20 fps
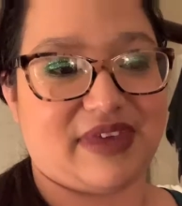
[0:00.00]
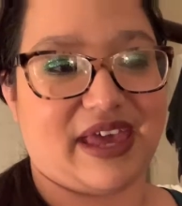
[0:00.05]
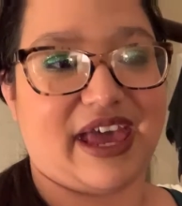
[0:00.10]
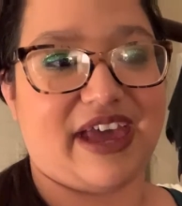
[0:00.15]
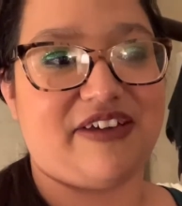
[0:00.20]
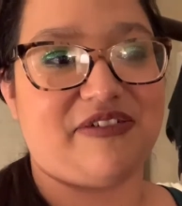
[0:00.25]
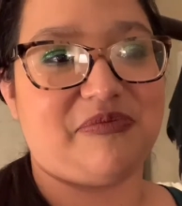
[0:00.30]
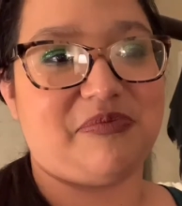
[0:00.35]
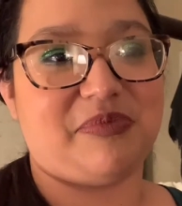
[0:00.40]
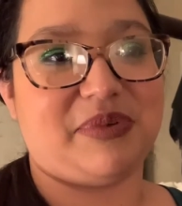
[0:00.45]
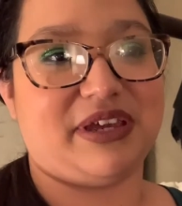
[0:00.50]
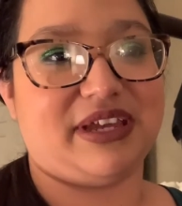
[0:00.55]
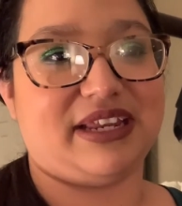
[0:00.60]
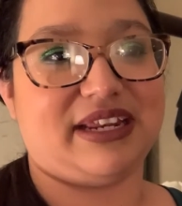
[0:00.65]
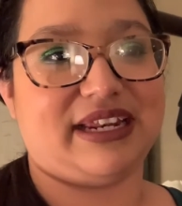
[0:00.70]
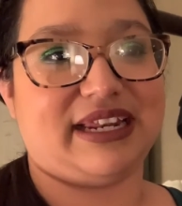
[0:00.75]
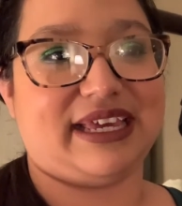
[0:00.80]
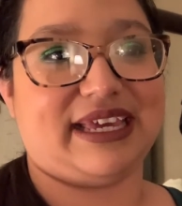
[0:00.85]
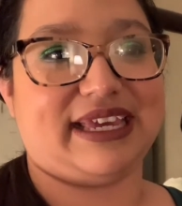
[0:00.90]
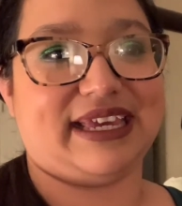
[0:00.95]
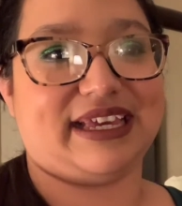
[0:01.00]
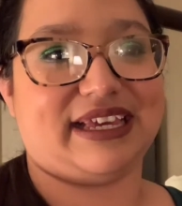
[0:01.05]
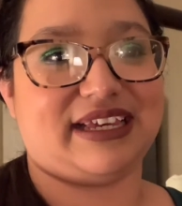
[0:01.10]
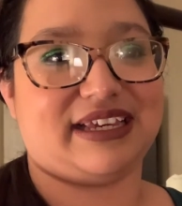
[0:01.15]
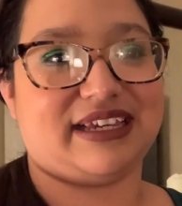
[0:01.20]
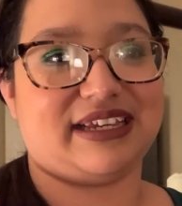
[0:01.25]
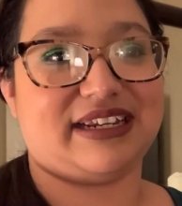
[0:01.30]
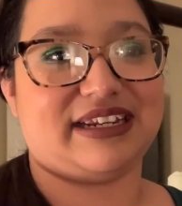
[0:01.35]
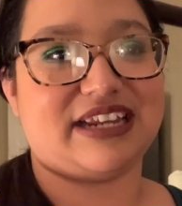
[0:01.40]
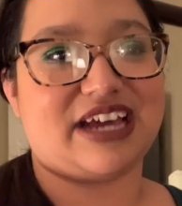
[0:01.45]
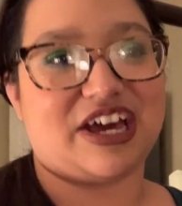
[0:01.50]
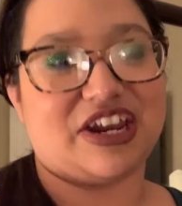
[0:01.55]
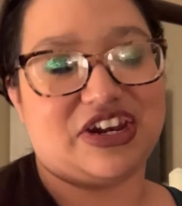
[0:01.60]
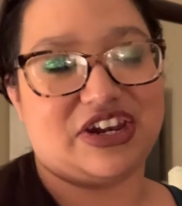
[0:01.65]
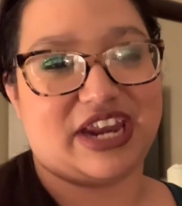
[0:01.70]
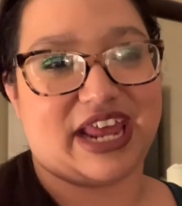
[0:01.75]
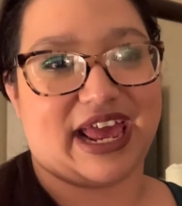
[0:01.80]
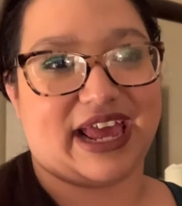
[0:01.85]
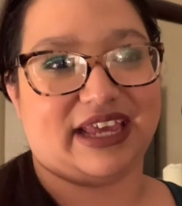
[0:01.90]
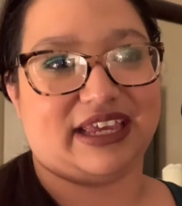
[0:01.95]
I've been like not
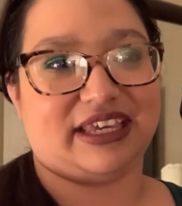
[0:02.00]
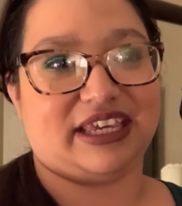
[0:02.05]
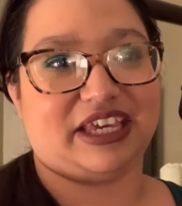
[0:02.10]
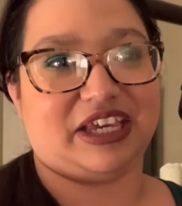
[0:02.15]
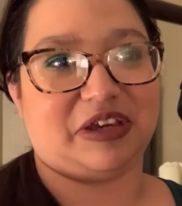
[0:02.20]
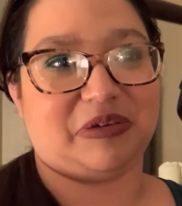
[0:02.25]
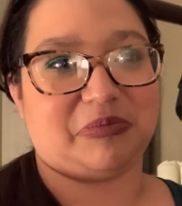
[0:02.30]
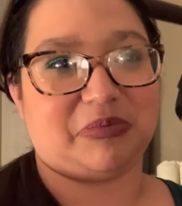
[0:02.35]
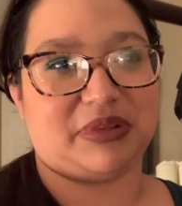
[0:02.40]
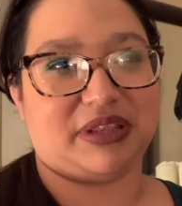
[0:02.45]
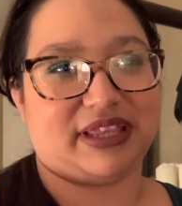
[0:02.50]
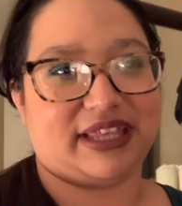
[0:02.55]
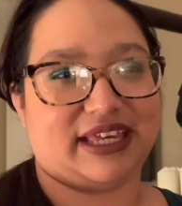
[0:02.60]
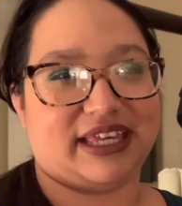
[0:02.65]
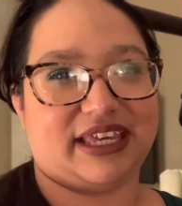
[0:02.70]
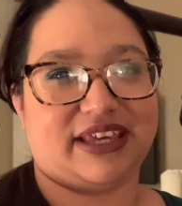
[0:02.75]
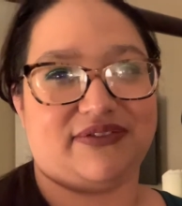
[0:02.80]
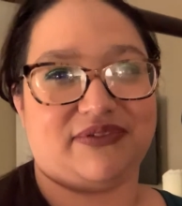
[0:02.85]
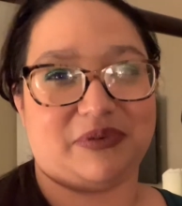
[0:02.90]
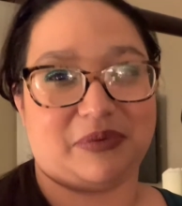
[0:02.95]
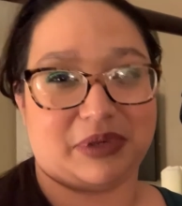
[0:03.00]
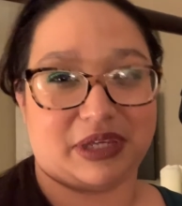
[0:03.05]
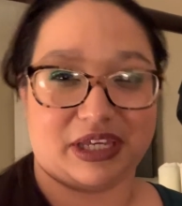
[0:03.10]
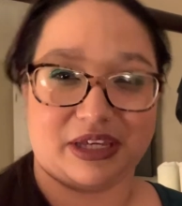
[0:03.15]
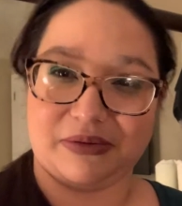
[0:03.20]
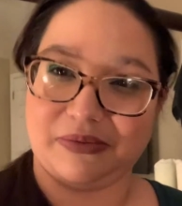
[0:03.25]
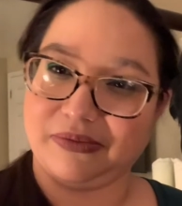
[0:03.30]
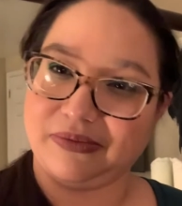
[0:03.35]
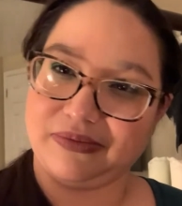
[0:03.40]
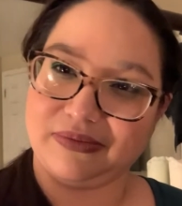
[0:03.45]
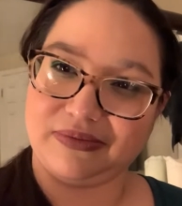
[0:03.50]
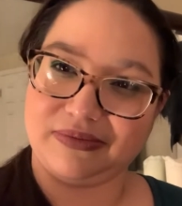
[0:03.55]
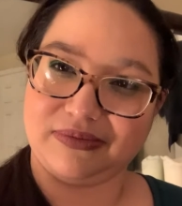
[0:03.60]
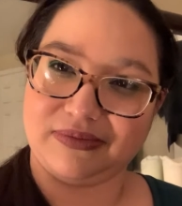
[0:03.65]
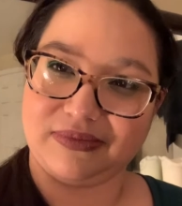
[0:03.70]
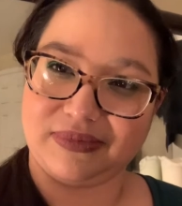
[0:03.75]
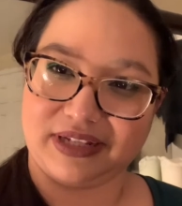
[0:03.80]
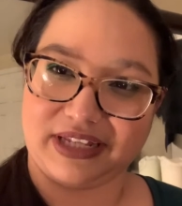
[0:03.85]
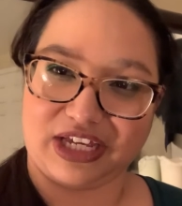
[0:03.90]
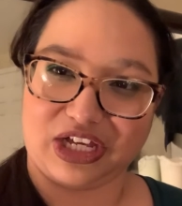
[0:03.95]
nagging, but like giving him
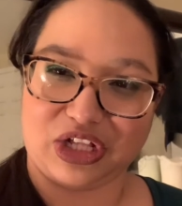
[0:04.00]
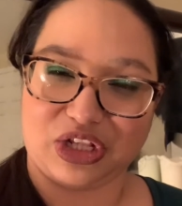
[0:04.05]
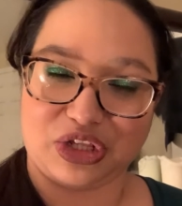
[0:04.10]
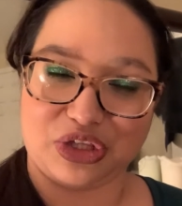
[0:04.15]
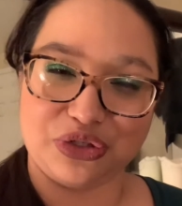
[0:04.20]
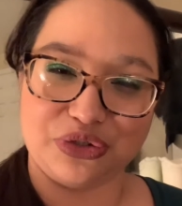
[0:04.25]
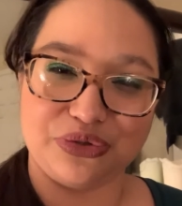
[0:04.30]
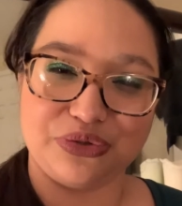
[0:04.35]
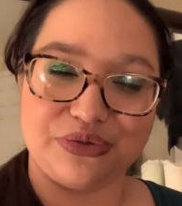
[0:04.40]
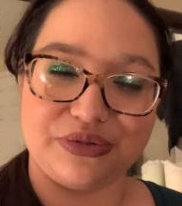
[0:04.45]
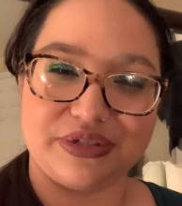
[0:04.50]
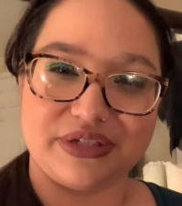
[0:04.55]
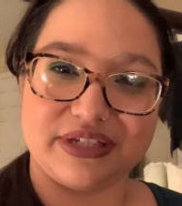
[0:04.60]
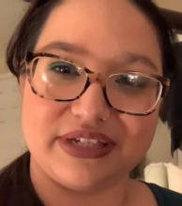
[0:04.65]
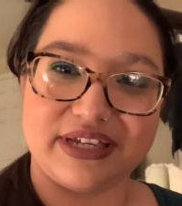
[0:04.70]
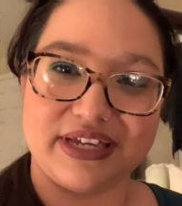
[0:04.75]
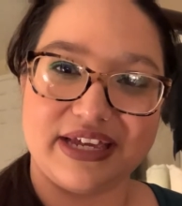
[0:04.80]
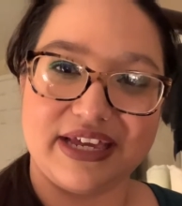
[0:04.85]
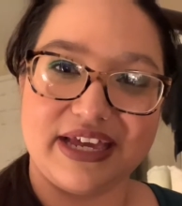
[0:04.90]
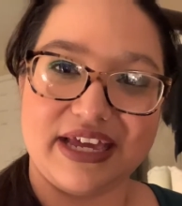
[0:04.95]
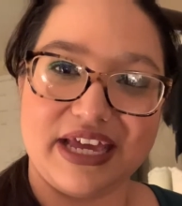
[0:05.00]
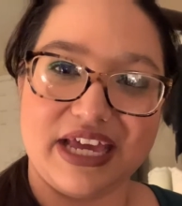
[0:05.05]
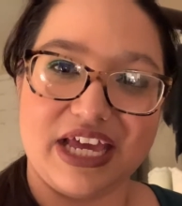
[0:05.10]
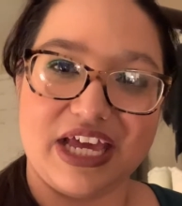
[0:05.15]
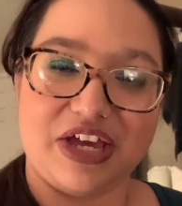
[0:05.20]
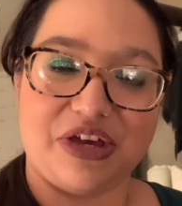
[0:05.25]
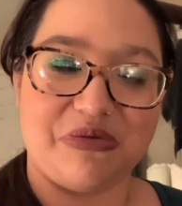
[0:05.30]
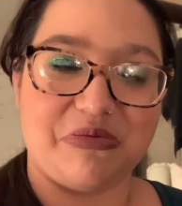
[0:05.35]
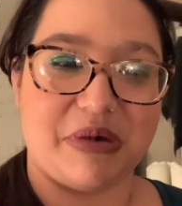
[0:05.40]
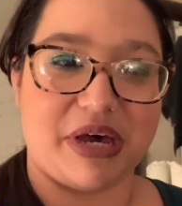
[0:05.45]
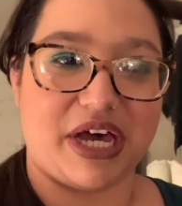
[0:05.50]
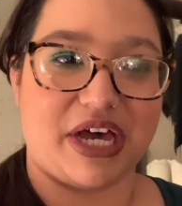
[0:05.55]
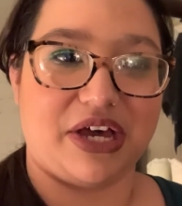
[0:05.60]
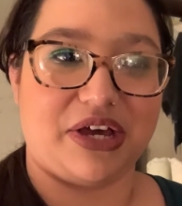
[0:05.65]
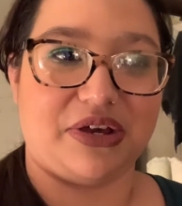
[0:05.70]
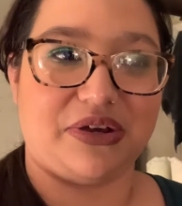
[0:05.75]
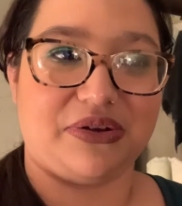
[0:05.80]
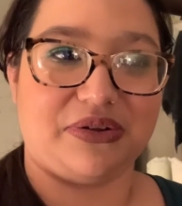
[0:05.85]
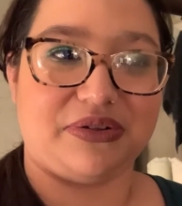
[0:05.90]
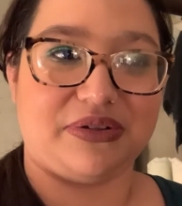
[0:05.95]
like clues
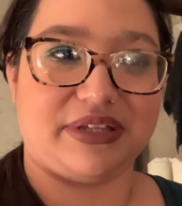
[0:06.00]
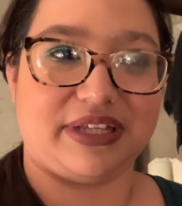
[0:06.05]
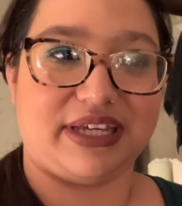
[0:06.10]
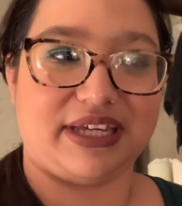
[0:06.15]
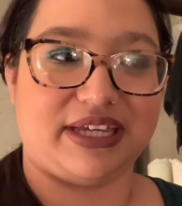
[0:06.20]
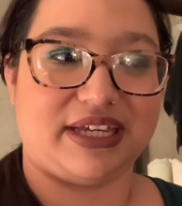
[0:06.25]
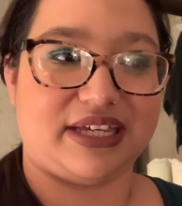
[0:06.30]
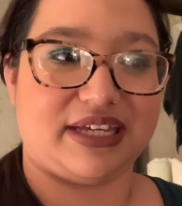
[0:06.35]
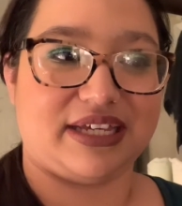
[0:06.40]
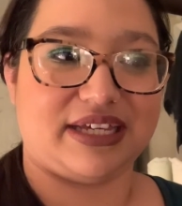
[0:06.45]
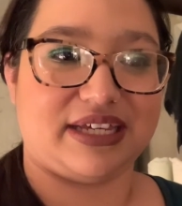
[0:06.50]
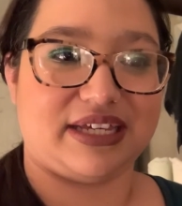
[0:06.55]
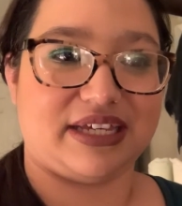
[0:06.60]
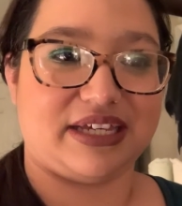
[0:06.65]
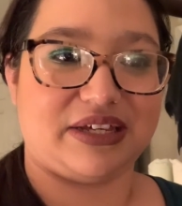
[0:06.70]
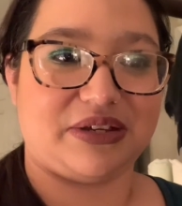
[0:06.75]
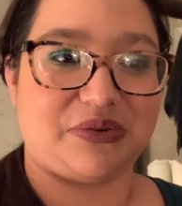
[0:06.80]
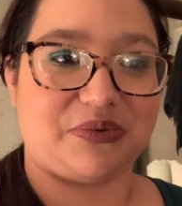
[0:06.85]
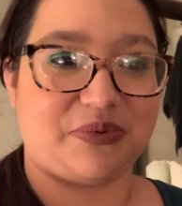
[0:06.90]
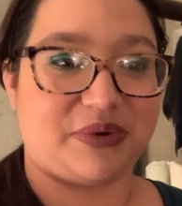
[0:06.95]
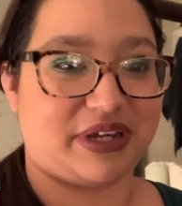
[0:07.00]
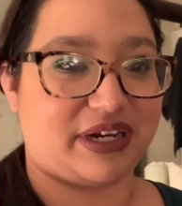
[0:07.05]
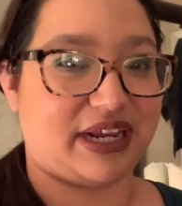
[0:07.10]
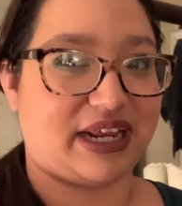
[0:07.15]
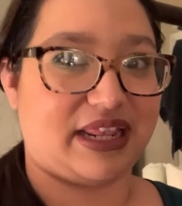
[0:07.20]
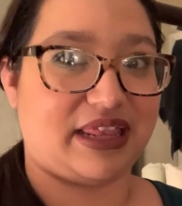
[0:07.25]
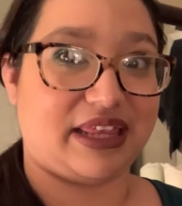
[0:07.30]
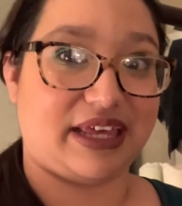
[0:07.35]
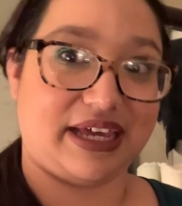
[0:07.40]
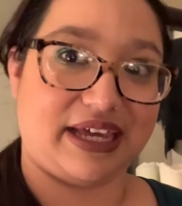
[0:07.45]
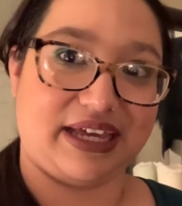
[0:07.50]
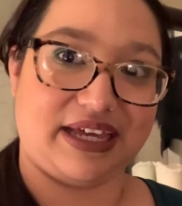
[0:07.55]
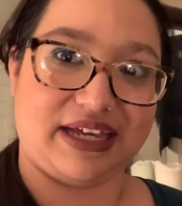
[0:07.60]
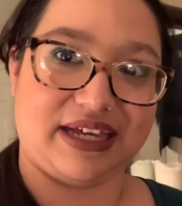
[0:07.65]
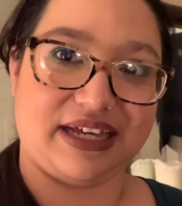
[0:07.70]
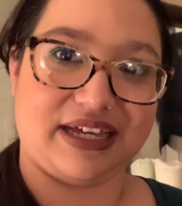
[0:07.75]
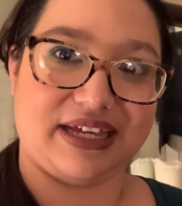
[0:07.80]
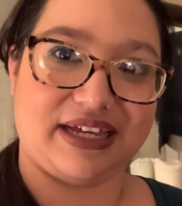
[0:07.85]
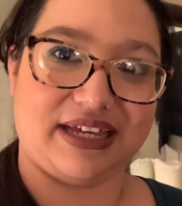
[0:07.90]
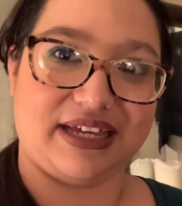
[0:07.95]
about like what I
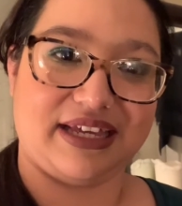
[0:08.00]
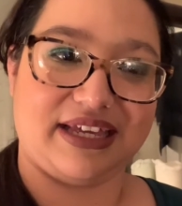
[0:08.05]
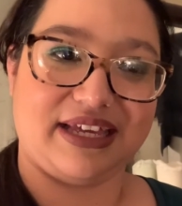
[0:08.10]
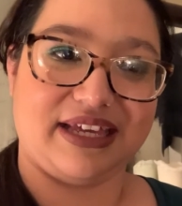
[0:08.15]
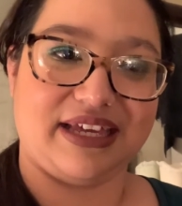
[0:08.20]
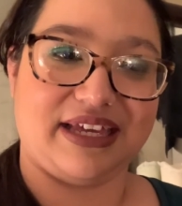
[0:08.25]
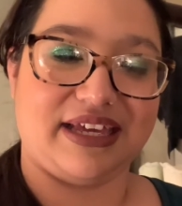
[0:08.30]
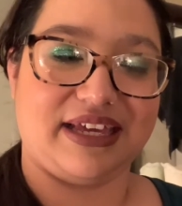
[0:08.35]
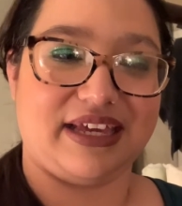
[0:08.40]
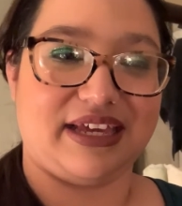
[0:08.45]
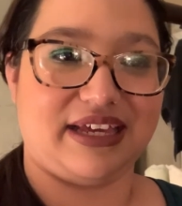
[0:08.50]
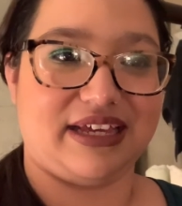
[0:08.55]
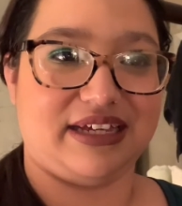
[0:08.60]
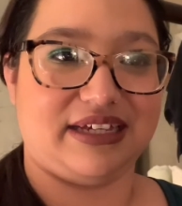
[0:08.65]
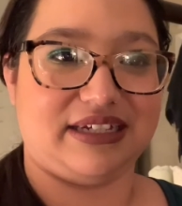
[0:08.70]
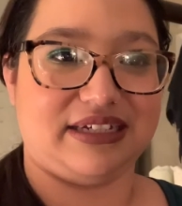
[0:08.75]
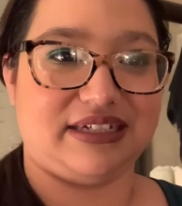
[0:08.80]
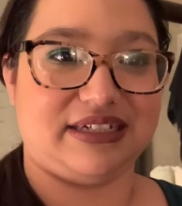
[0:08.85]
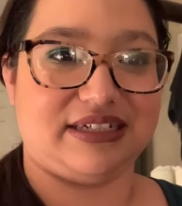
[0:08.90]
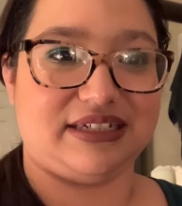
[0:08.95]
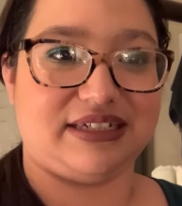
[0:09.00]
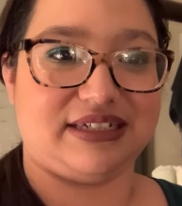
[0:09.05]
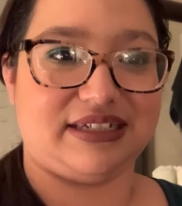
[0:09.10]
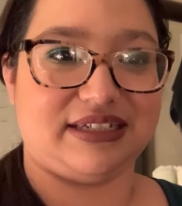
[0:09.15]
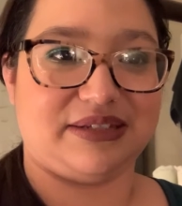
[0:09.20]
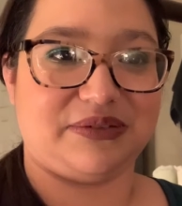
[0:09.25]
like and